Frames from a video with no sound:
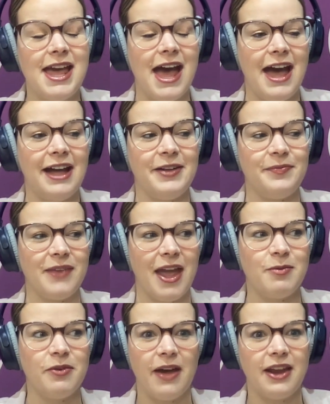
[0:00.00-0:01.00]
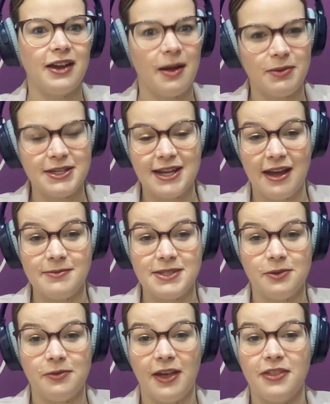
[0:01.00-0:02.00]
And we've had a couple of times that
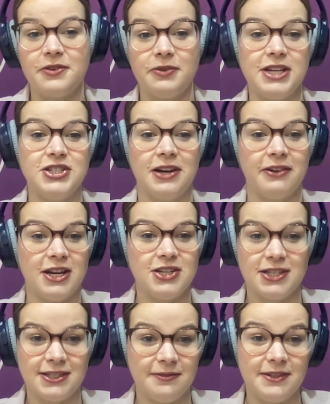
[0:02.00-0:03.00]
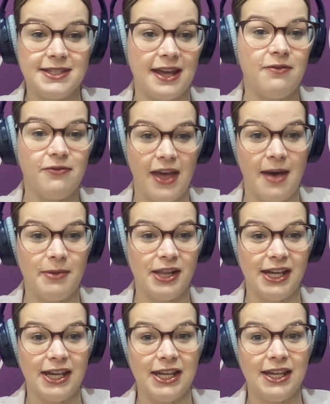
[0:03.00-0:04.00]
we've had 3 generations of the same
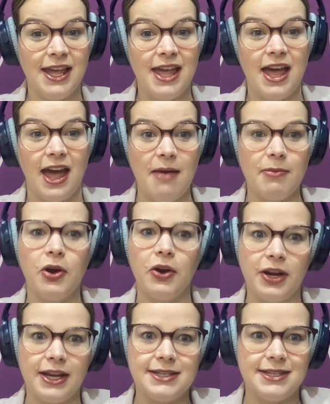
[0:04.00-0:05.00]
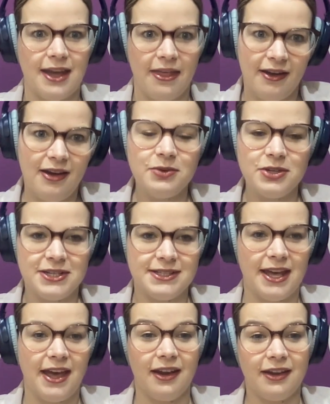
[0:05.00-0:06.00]
family coding together, which is like